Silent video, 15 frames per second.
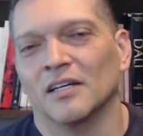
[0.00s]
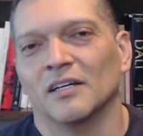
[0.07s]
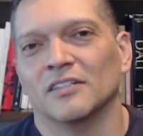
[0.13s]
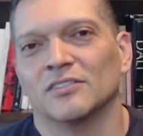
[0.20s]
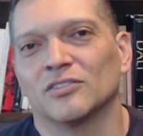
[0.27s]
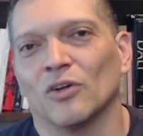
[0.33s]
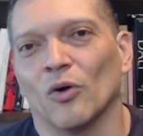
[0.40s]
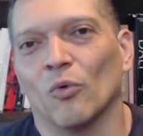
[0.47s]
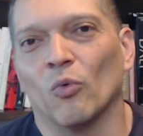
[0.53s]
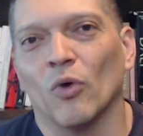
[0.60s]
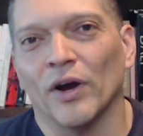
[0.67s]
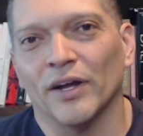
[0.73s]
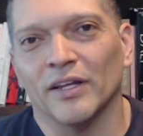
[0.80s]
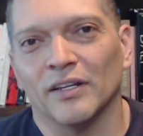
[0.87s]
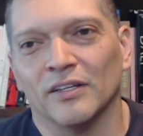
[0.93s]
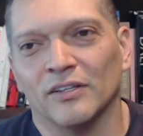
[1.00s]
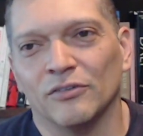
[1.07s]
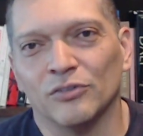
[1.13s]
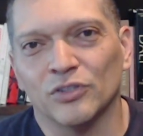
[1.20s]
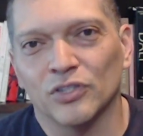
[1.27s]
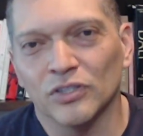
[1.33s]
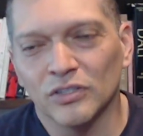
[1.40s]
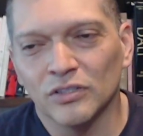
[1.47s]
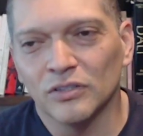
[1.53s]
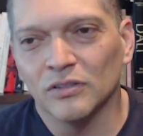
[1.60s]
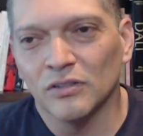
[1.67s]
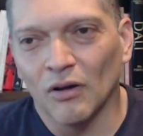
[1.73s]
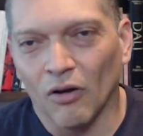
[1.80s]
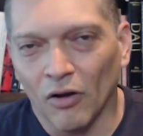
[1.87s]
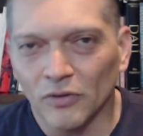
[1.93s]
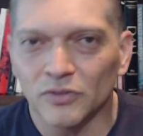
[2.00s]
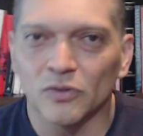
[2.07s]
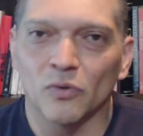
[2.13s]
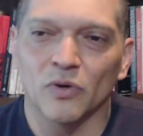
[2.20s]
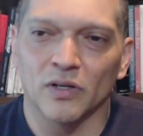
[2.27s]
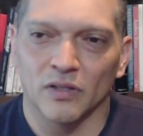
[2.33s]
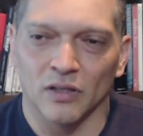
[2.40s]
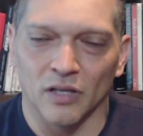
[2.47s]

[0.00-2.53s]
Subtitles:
So what you should also